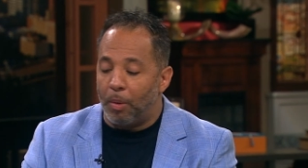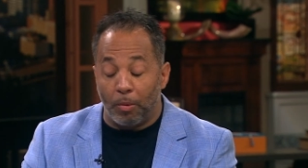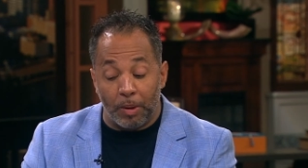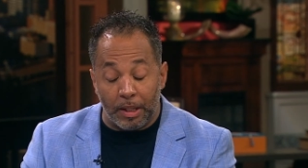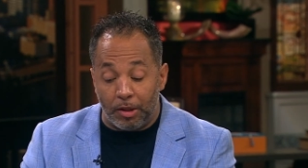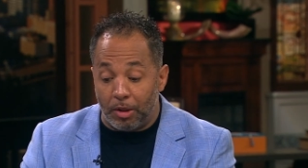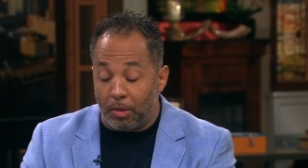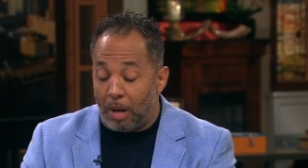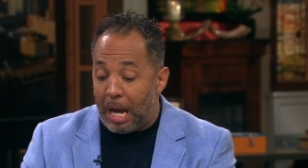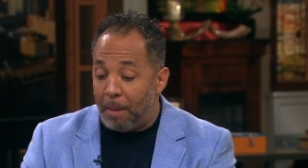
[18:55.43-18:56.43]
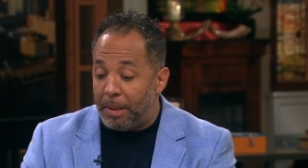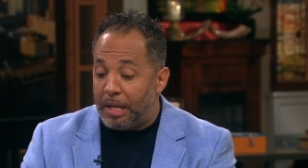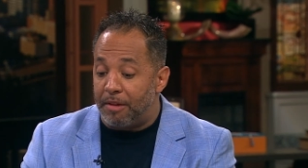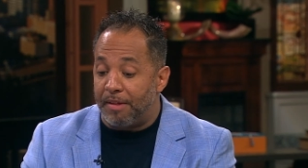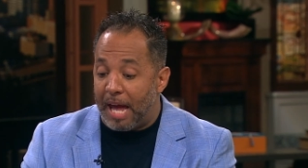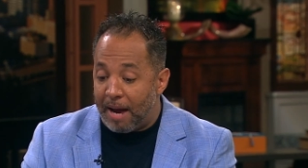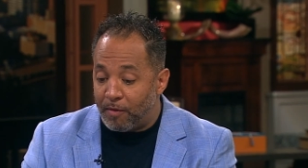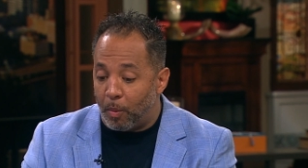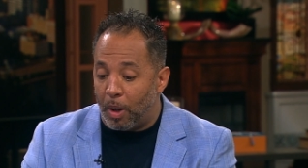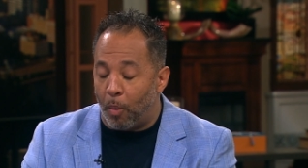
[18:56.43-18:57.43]
We really do. I mean, it's
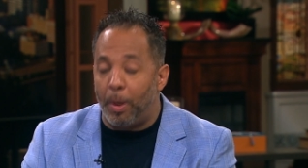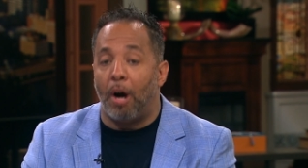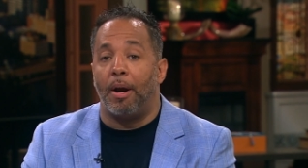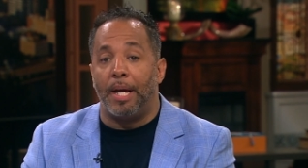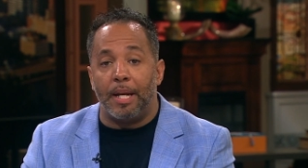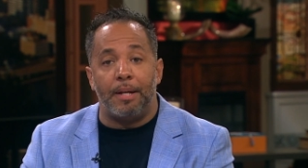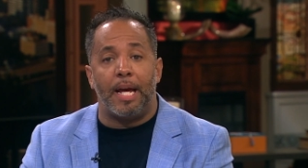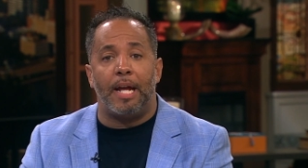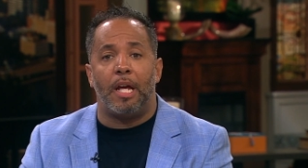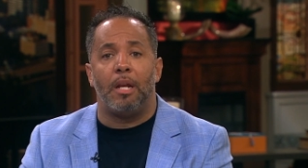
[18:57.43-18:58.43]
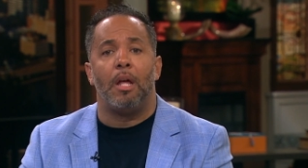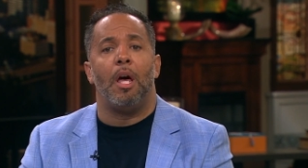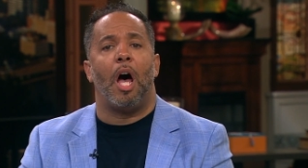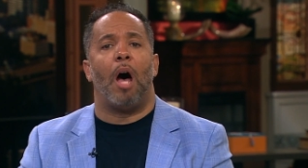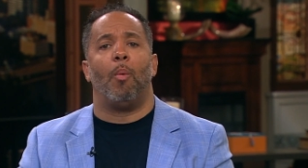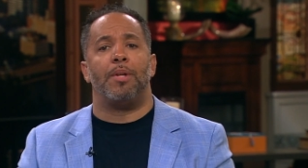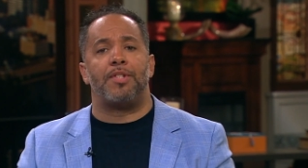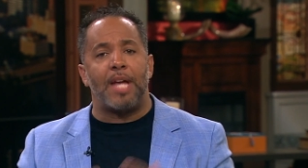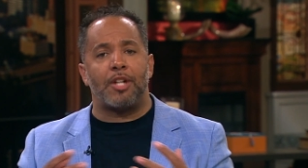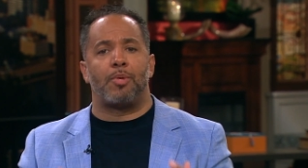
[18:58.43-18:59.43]
everywhere. We are inundated uh, with
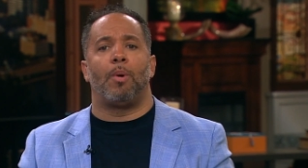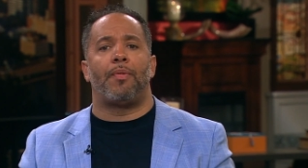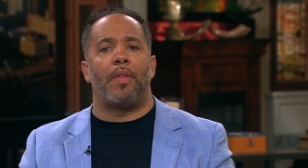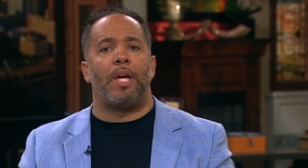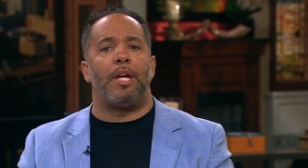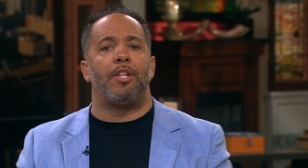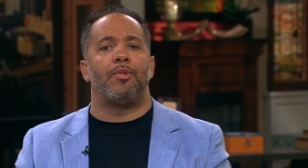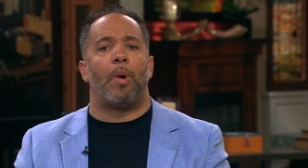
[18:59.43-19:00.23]
sexual things.